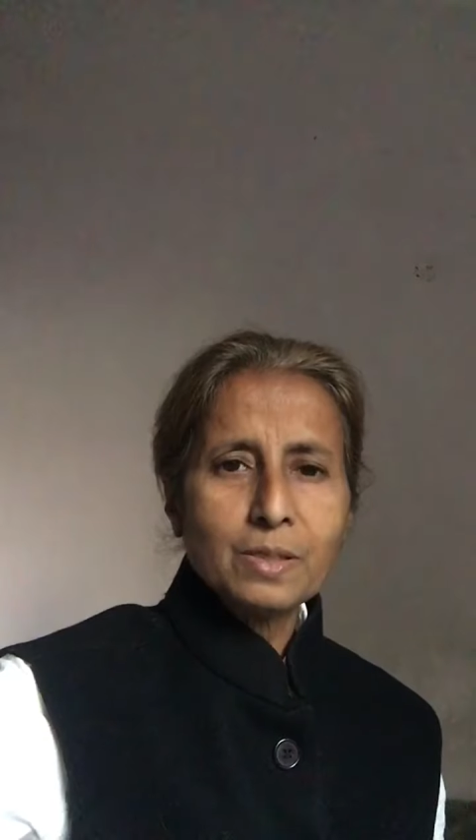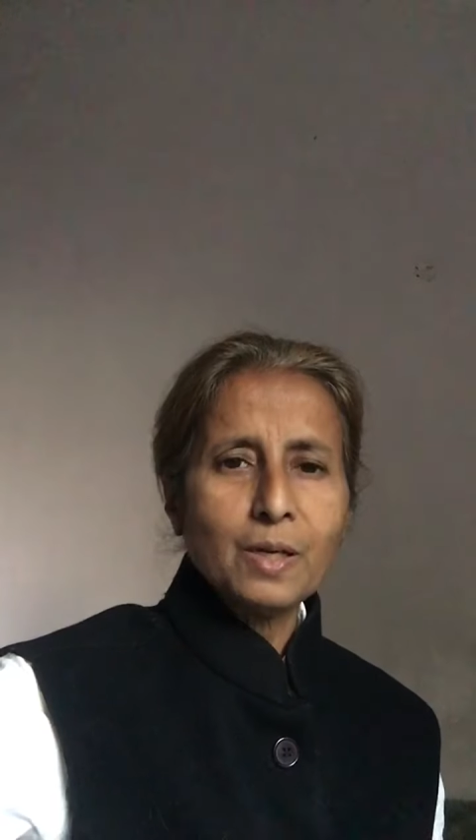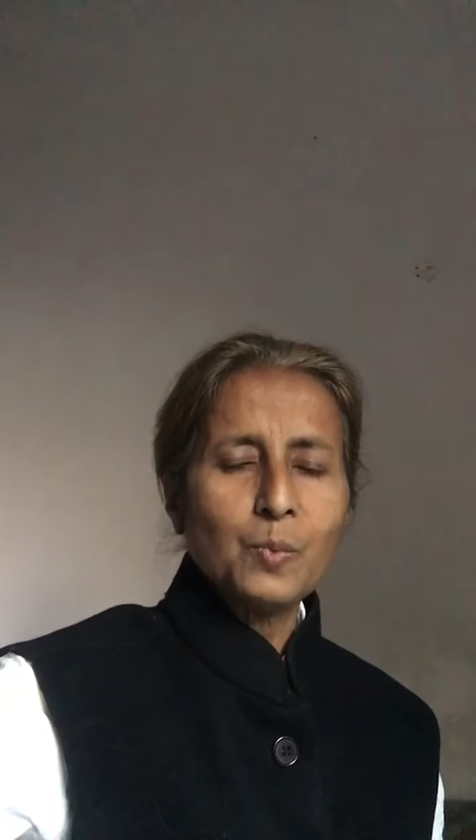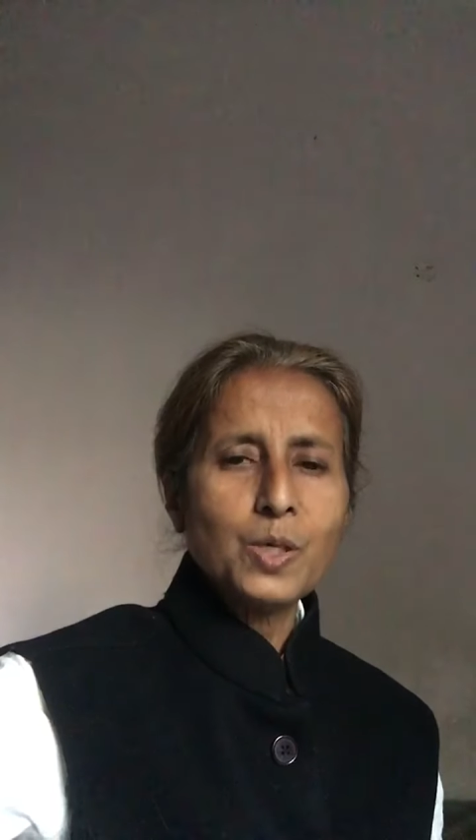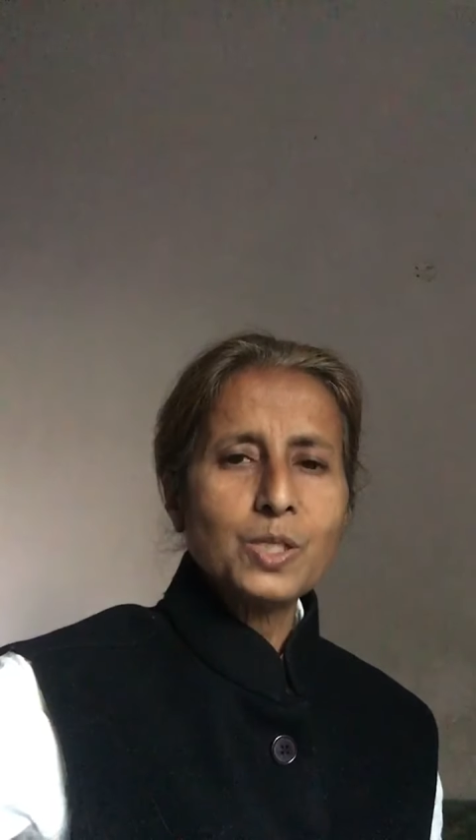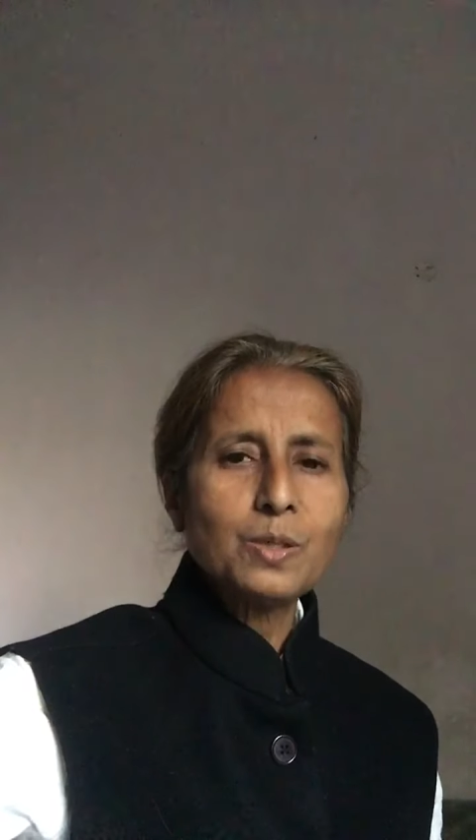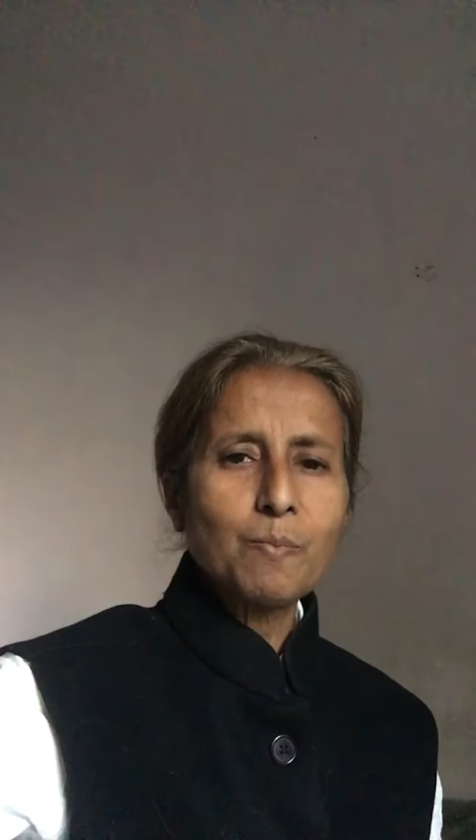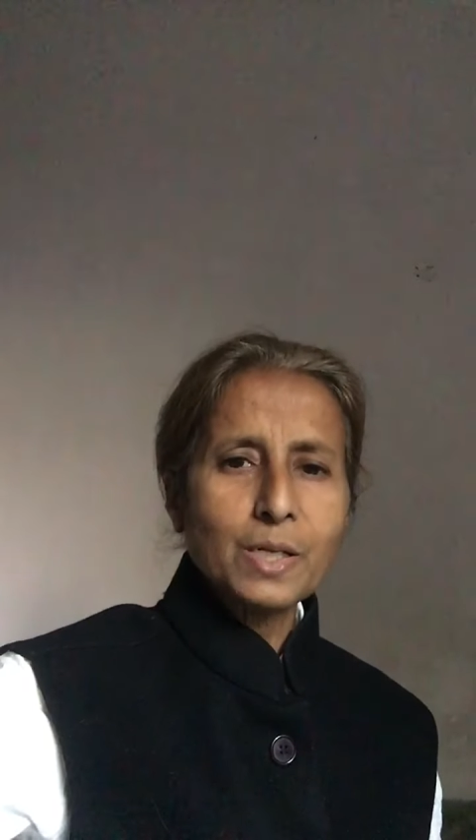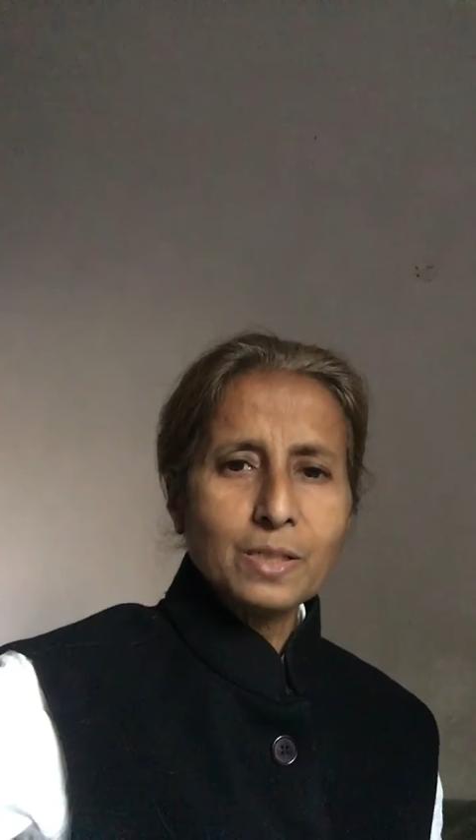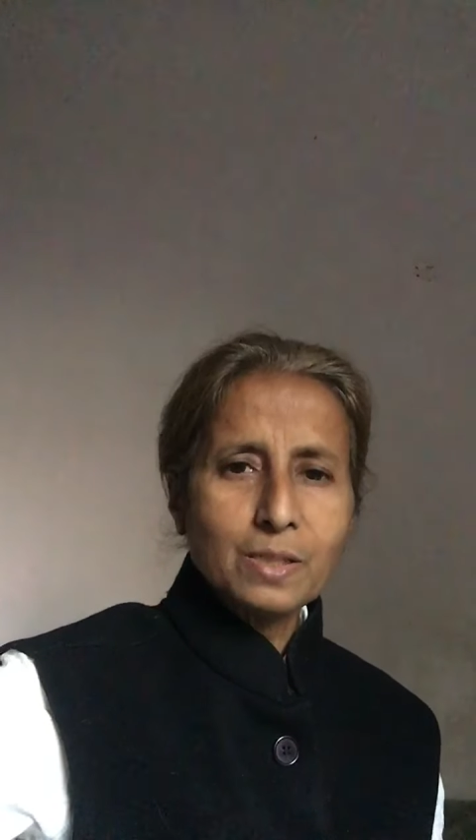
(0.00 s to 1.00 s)
in which the
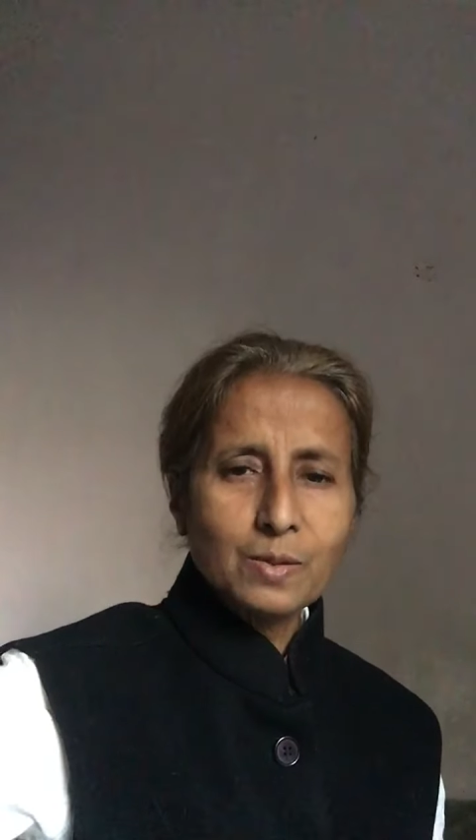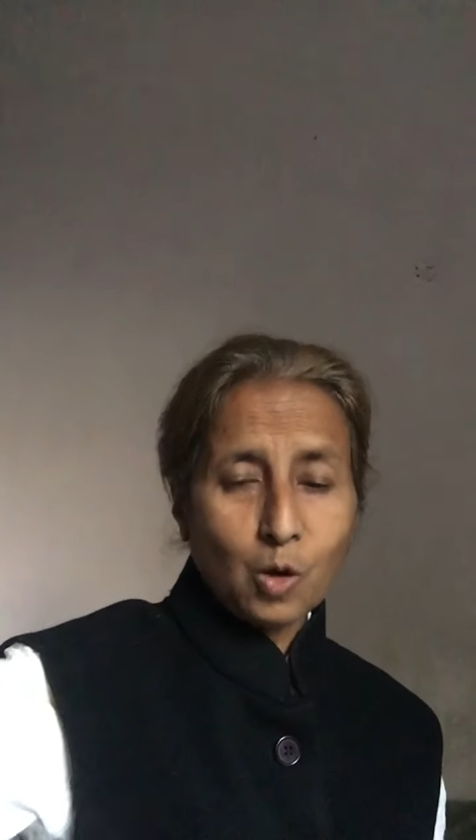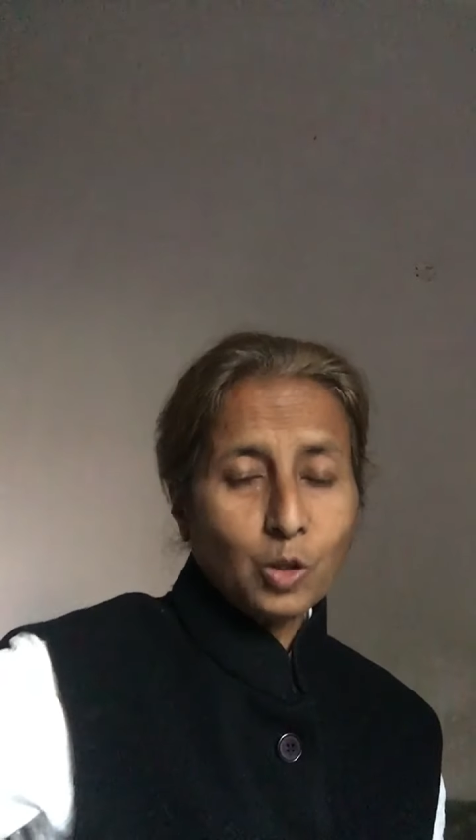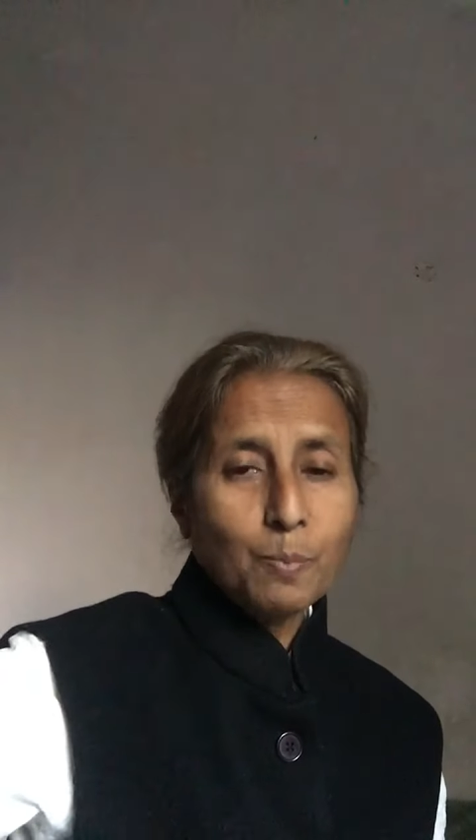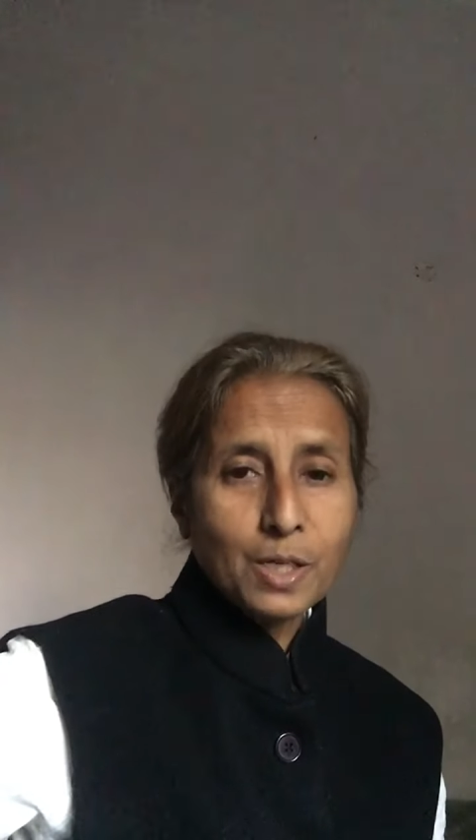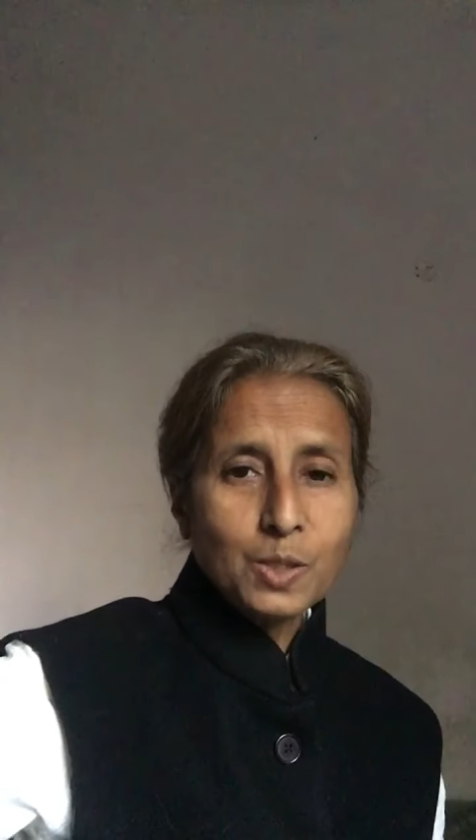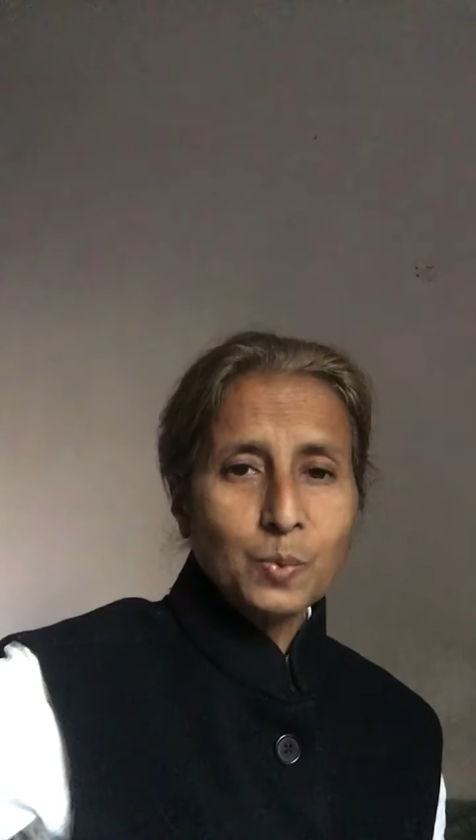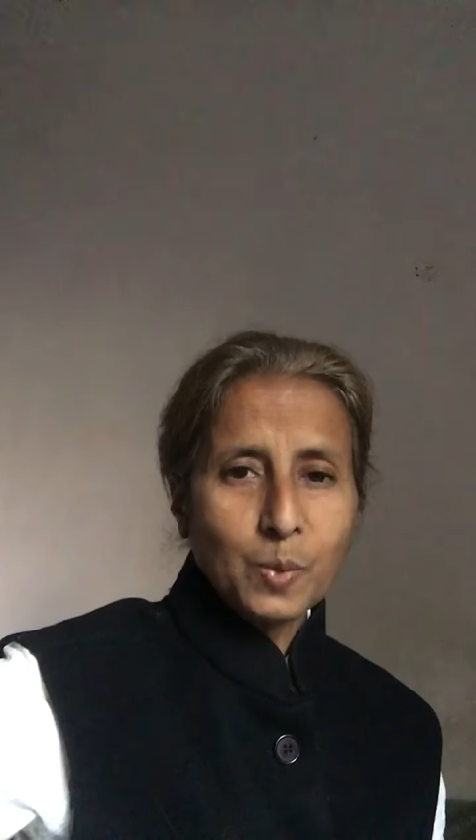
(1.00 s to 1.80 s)
budget or the budget